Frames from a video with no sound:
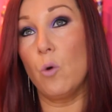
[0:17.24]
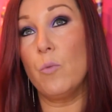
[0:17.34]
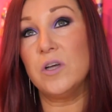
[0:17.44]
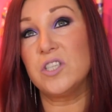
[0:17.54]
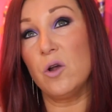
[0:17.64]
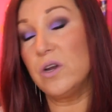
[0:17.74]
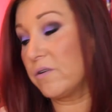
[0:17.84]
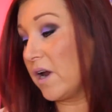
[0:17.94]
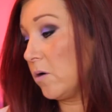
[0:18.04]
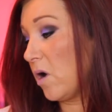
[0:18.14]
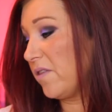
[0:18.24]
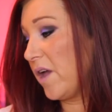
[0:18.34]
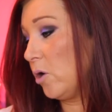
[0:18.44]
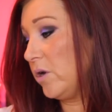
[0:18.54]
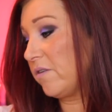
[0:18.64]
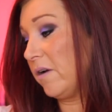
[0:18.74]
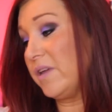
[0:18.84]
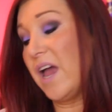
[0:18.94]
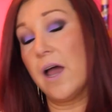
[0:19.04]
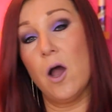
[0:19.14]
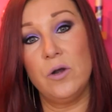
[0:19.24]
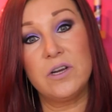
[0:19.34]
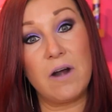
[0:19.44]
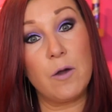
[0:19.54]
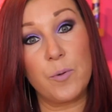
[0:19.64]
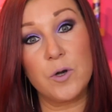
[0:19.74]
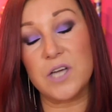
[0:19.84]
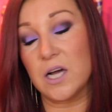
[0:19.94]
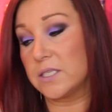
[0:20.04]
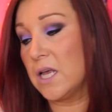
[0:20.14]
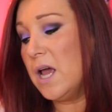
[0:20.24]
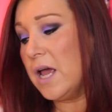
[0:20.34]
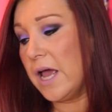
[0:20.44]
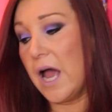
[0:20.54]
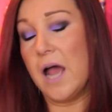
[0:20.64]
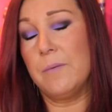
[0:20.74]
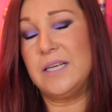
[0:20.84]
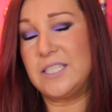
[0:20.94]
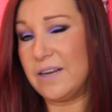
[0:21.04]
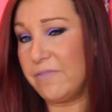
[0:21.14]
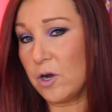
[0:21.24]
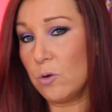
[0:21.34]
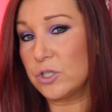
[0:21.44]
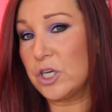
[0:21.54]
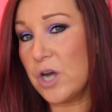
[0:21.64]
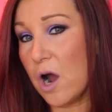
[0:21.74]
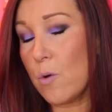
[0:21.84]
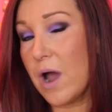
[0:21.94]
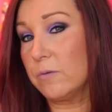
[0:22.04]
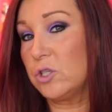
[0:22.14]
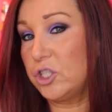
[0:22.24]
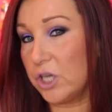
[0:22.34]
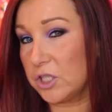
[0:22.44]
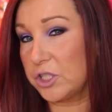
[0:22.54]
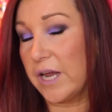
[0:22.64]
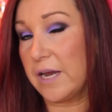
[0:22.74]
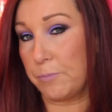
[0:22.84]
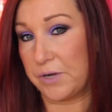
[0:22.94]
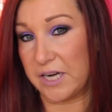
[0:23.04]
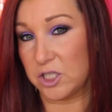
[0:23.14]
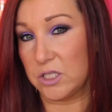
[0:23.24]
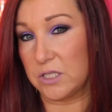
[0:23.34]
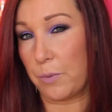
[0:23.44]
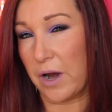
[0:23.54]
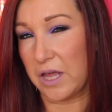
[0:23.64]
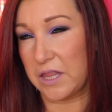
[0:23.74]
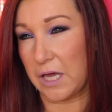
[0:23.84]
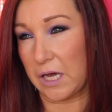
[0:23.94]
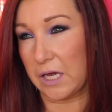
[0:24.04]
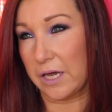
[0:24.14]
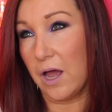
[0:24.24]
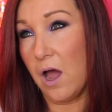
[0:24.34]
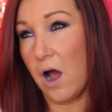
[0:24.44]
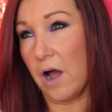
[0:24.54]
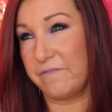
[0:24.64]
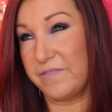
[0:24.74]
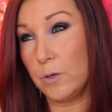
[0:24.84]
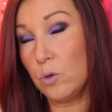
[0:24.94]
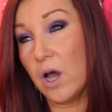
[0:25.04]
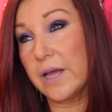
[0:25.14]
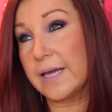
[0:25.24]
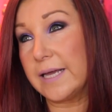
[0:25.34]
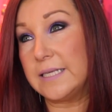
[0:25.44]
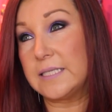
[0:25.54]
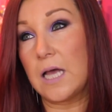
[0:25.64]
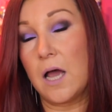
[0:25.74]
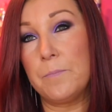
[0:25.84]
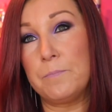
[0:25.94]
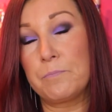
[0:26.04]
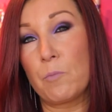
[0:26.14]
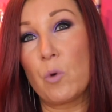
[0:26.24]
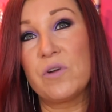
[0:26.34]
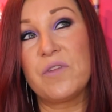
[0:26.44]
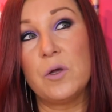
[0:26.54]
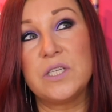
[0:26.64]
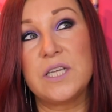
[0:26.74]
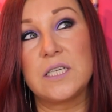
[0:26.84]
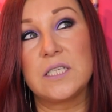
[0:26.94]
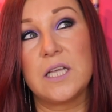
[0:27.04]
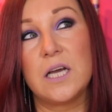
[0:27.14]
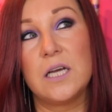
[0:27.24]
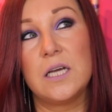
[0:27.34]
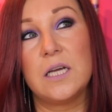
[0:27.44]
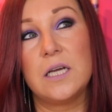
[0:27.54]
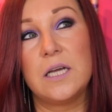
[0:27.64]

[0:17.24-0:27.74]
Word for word: almost holy grail. Are they holy grail? Yeah, holy grail products. Um, it's difficult to know how to judge a heat protection spray, I think. I feel like it's um, one of those things that